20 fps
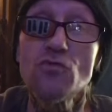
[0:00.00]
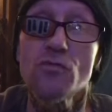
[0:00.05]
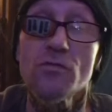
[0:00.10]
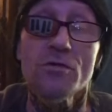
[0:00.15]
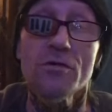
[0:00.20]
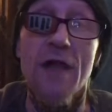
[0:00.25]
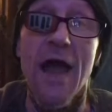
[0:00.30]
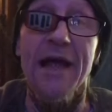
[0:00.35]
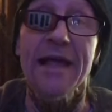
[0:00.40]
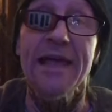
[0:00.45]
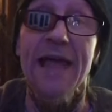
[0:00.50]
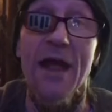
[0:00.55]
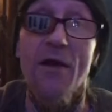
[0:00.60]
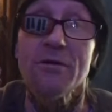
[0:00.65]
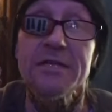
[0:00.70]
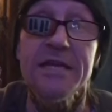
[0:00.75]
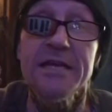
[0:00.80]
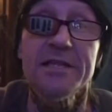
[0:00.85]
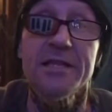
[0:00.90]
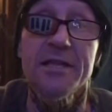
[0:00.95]
You're not
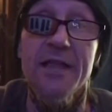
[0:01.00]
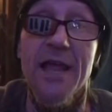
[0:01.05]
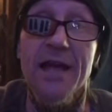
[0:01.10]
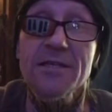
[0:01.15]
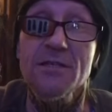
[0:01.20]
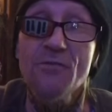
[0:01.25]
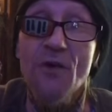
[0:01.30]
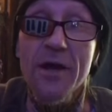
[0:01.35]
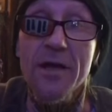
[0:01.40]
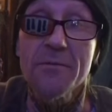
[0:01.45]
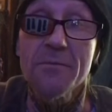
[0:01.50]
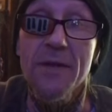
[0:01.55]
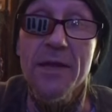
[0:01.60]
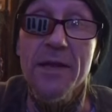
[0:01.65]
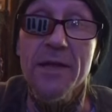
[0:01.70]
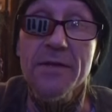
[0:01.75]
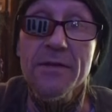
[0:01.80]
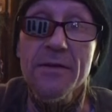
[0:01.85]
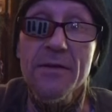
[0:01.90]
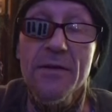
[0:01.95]
guaranteed the next fucking minute.